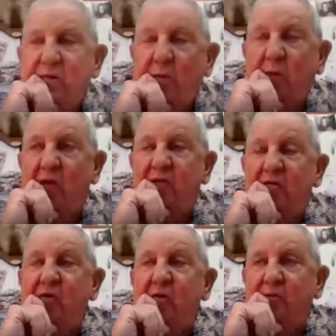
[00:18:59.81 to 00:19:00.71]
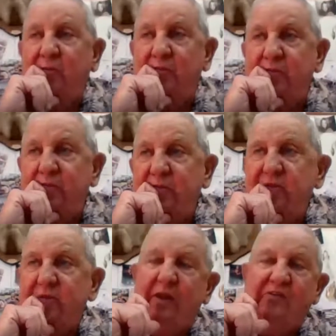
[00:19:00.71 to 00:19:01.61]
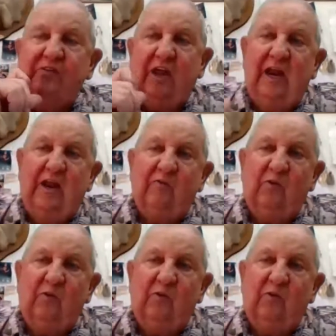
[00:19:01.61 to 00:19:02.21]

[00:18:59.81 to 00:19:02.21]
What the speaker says: Well, it's kind of like we